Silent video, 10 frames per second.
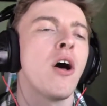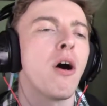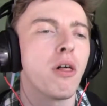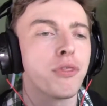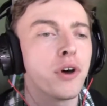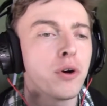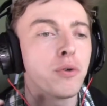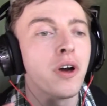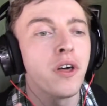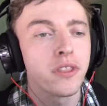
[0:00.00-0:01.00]

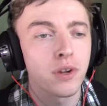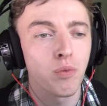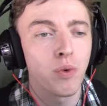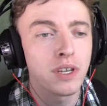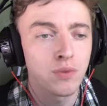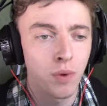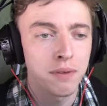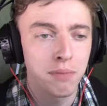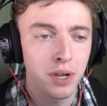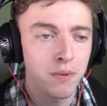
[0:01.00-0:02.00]
Although, there was
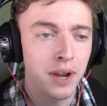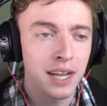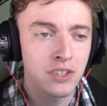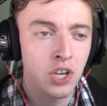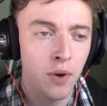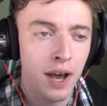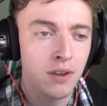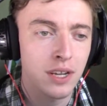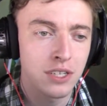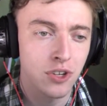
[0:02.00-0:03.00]
one point where I had to go
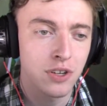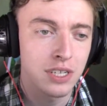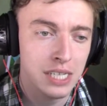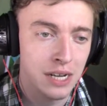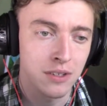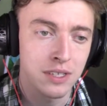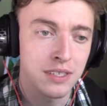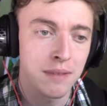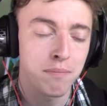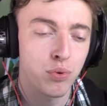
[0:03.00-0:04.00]
out and turn it down because
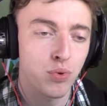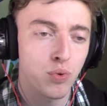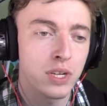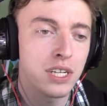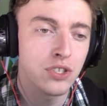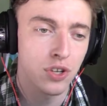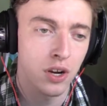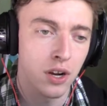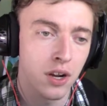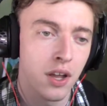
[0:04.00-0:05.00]
I'm pretty
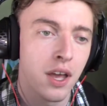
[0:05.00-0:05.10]
sure